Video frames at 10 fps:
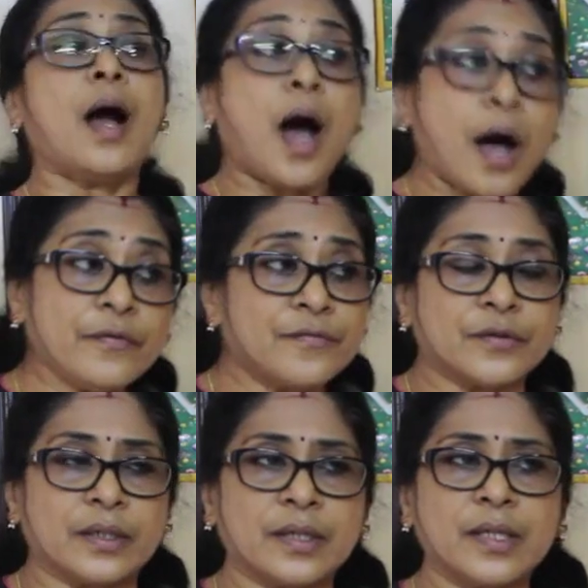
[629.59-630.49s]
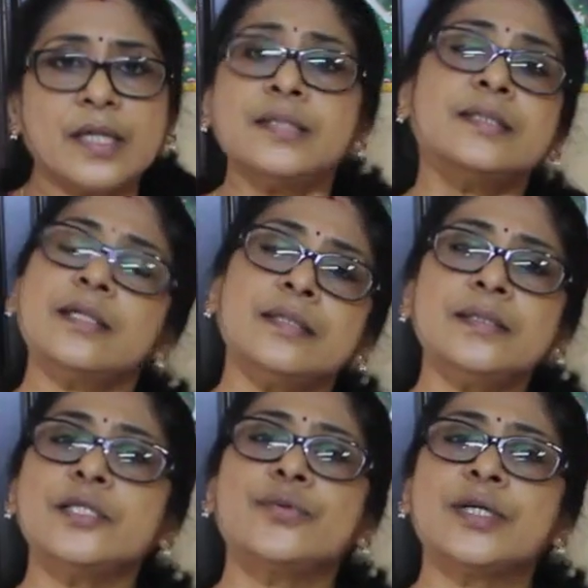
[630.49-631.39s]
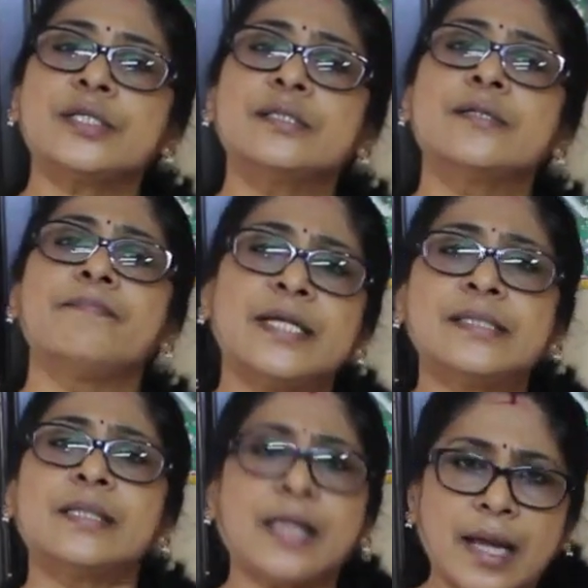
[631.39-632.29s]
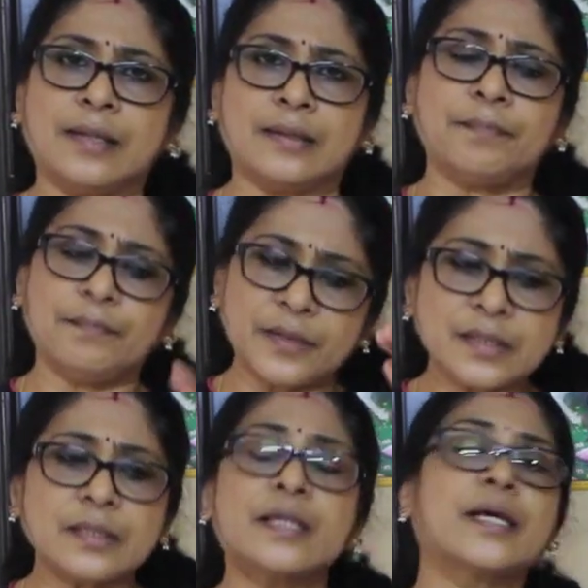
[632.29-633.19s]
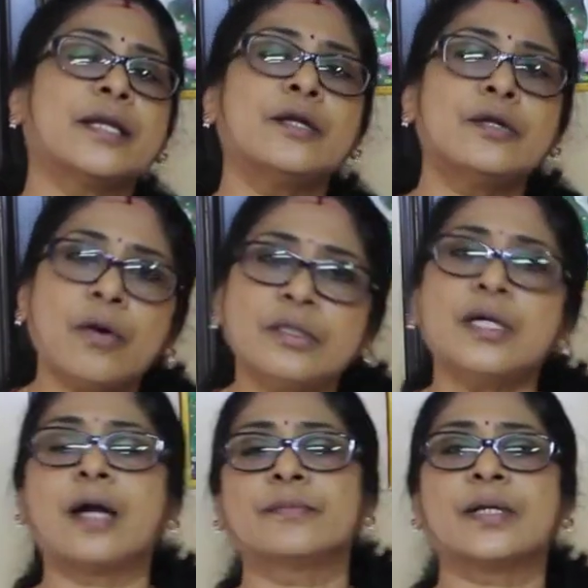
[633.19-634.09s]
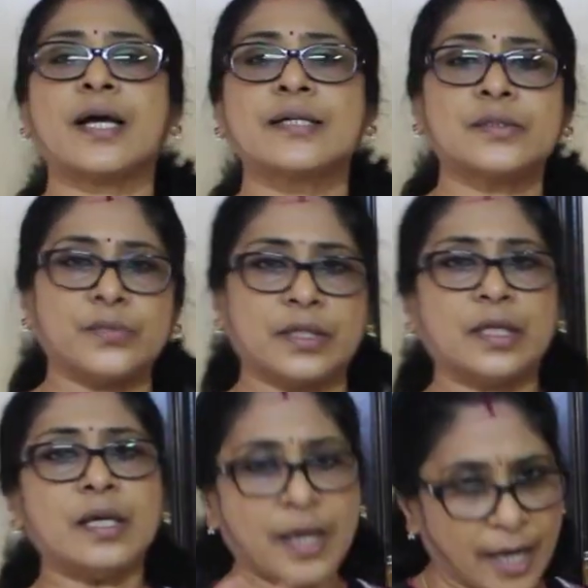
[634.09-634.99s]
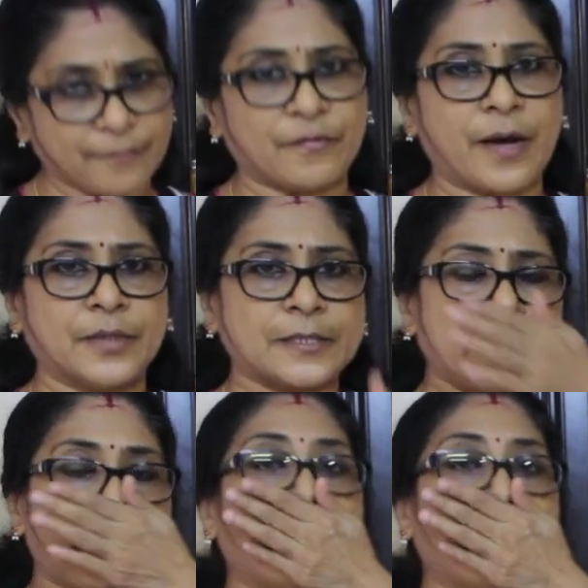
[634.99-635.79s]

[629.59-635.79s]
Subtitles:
However, in certain situations, the mental health, a person cannot harmonize with the environment.